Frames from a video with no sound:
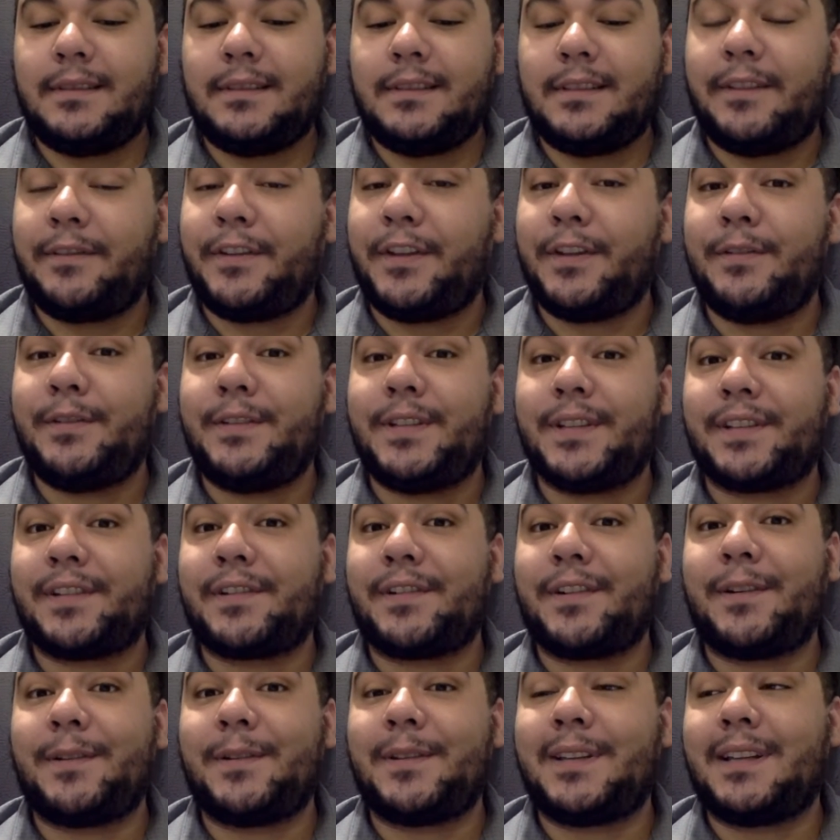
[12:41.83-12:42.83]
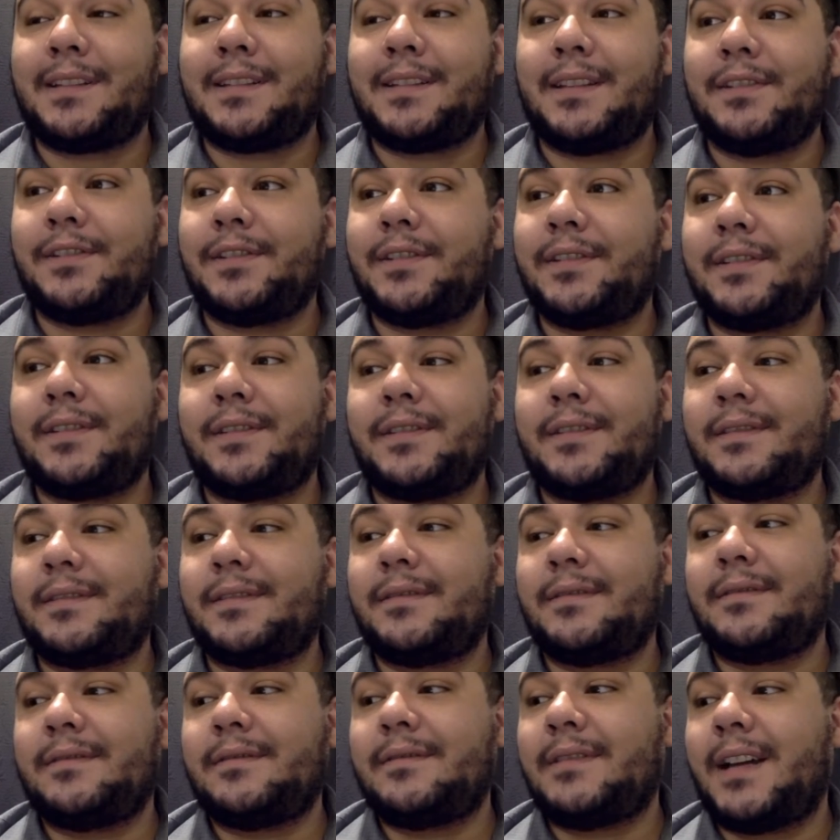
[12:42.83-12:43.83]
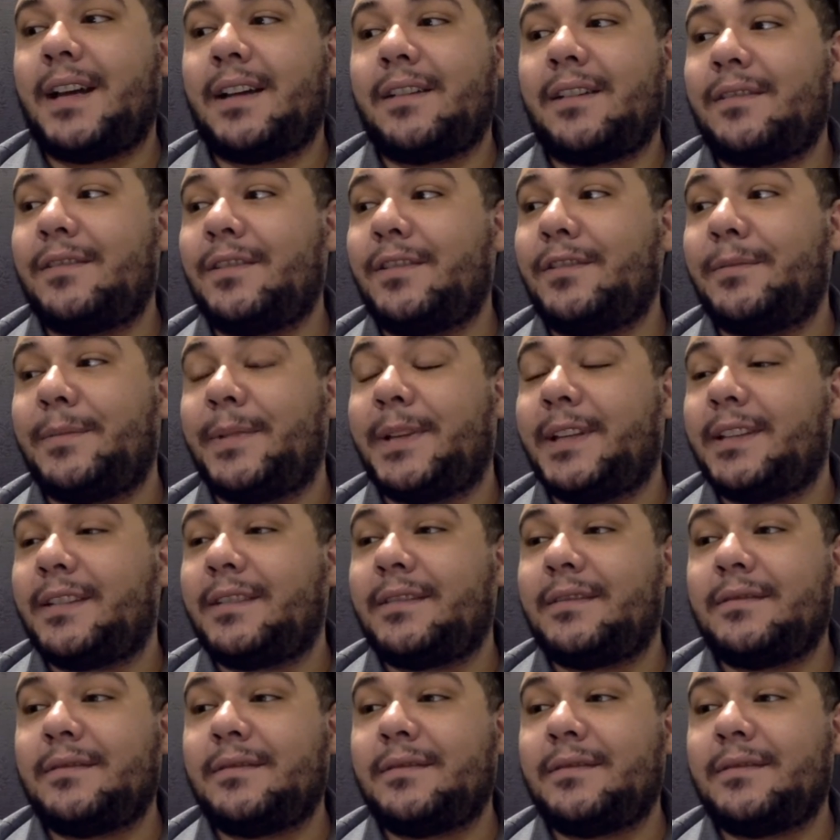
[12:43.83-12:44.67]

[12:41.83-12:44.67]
If you disagree with that, then just, I don't know, man.